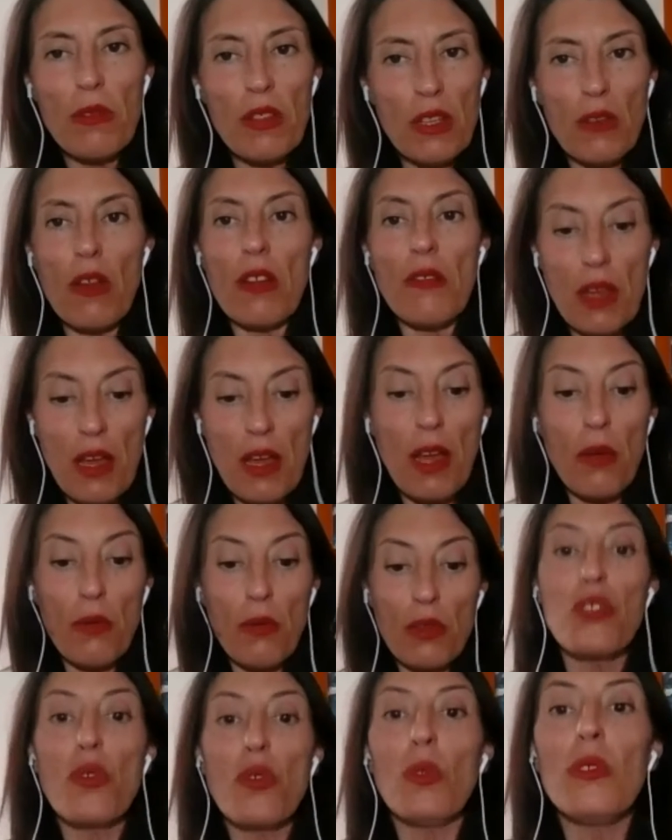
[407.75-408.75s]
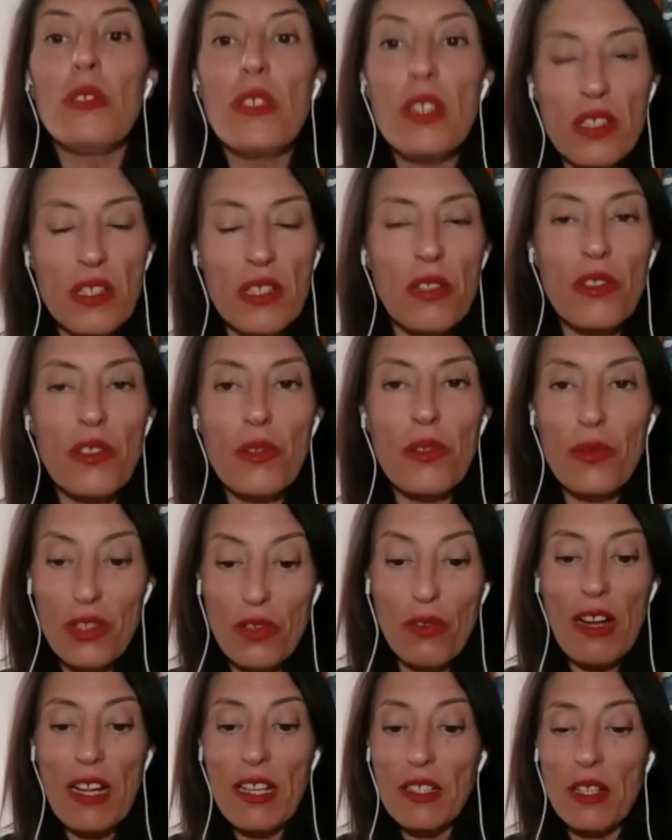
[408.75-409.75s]
I was told to
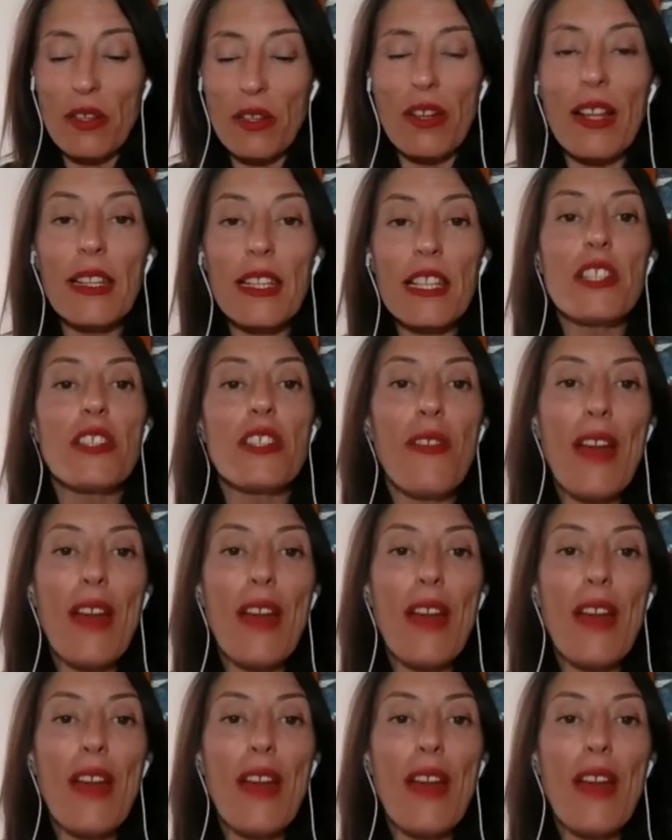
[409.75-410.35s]
write down a list of